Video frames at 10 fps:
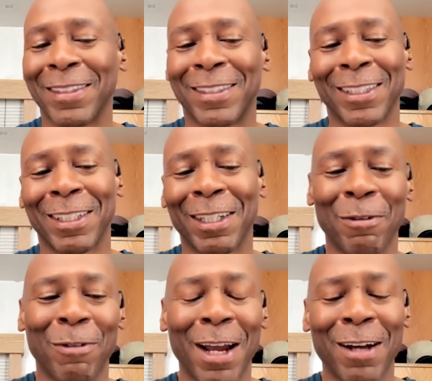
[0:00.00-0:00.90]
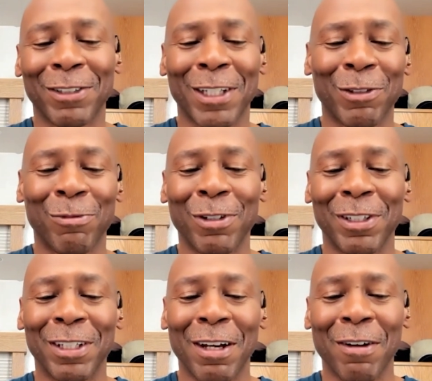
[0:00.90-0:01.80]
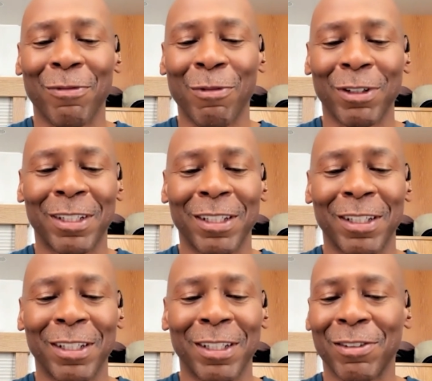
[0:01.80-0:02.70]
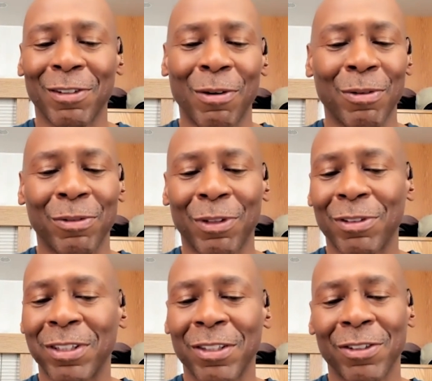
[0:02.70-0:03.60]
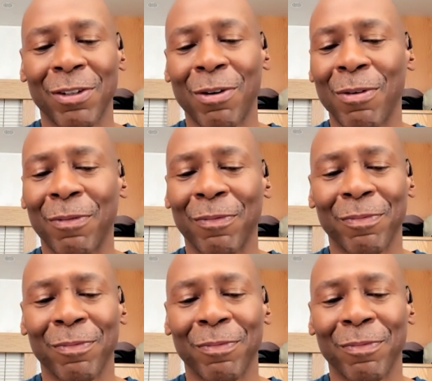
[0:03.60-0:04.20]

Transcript: just to get around, cause I was really young, fourteen years old, thirteen years old.